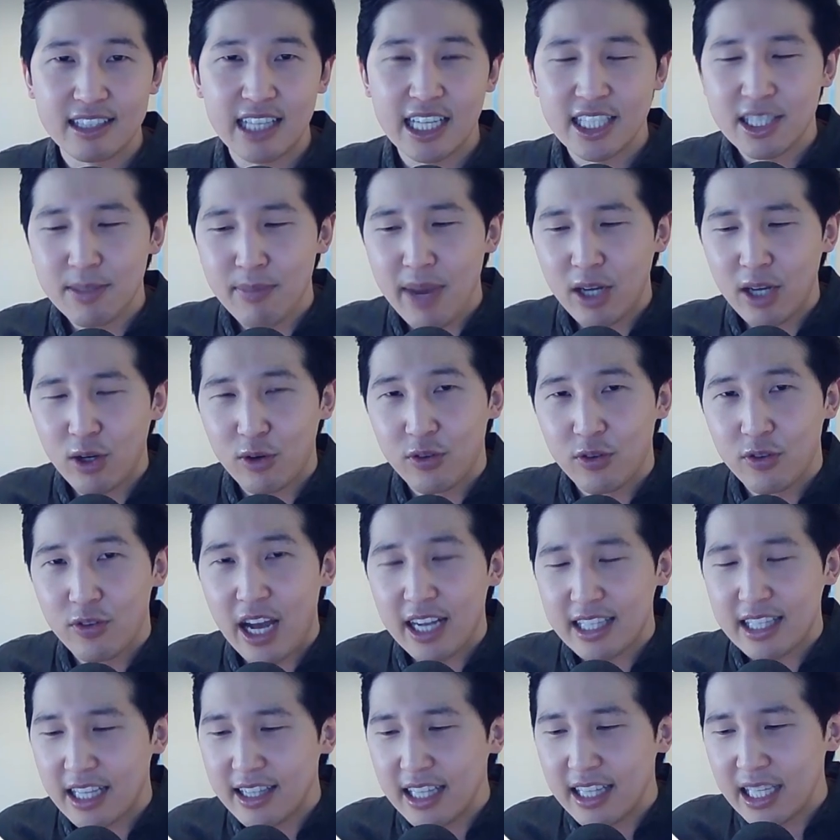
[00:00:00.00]
As a matter of
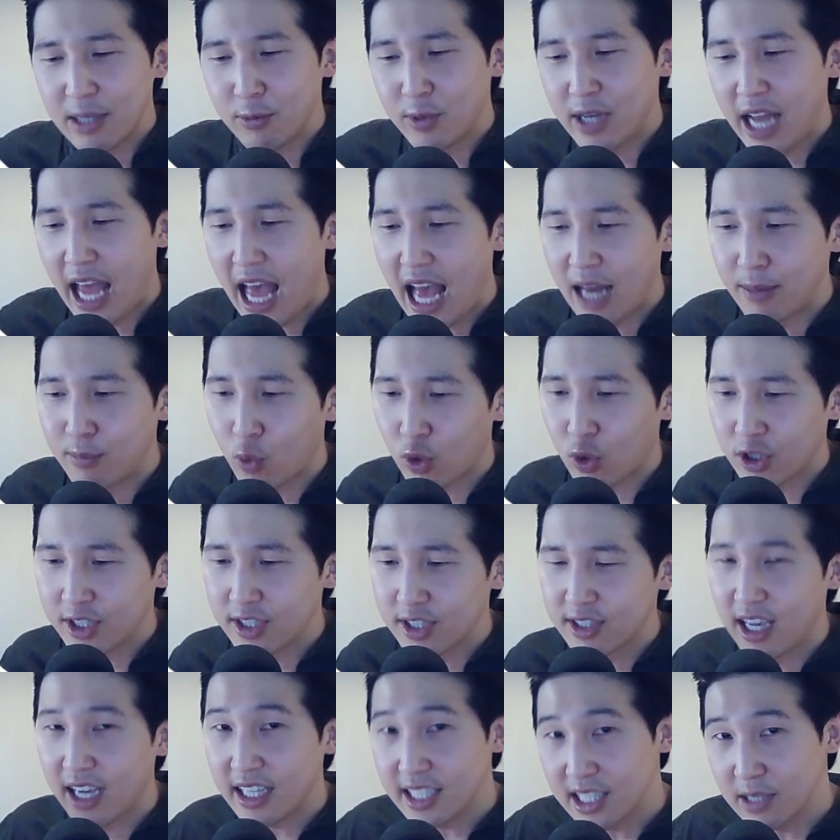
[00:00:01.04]
fact, I think it would add more
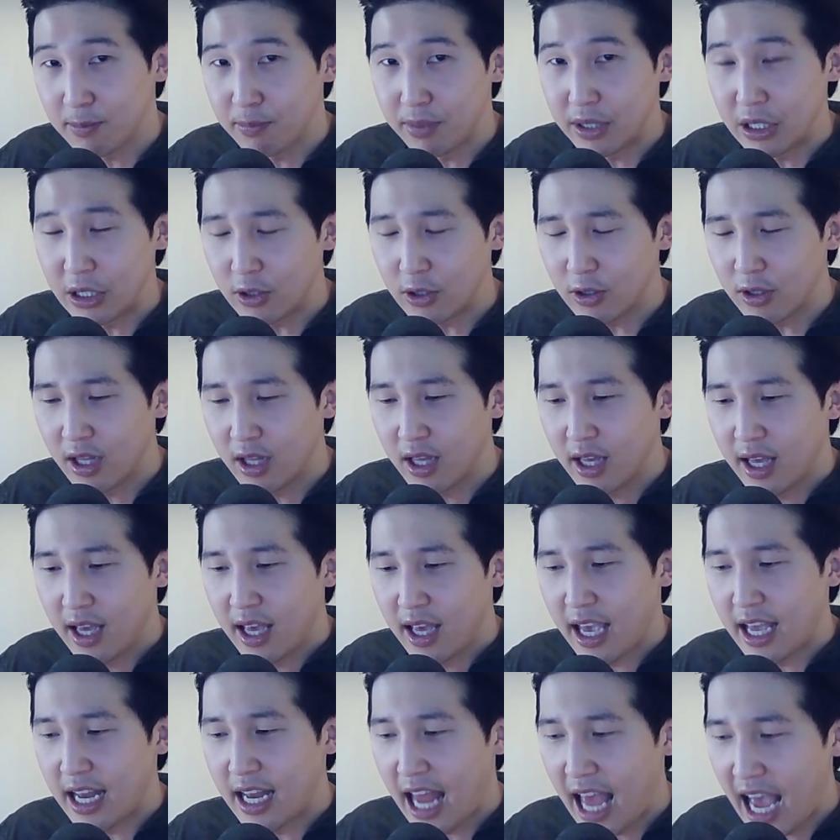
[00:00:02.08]
sex appeal
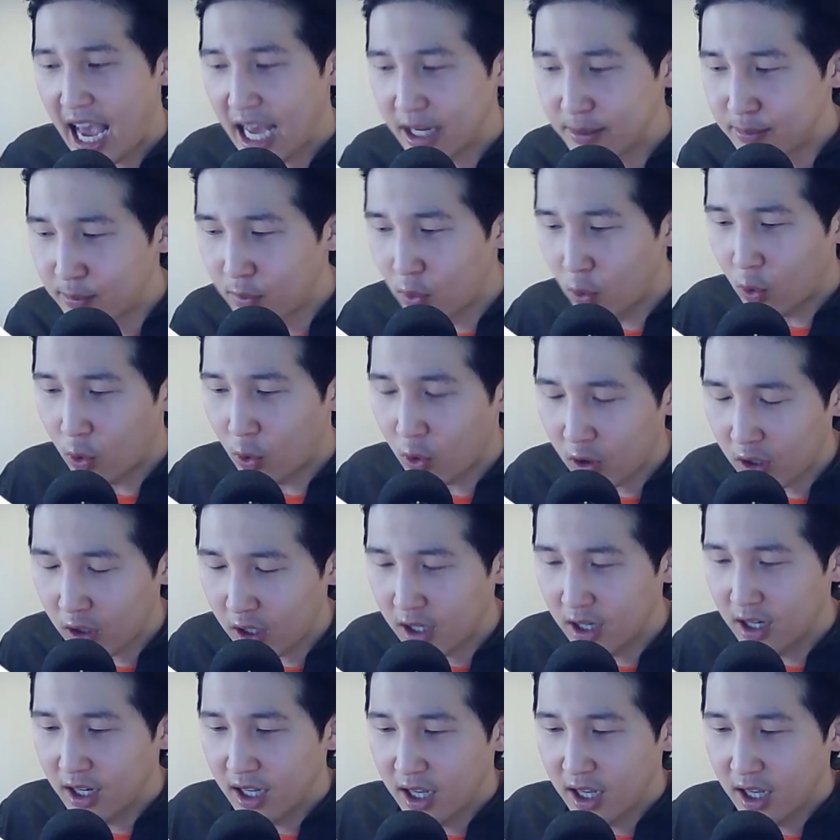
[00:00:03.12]
and add more,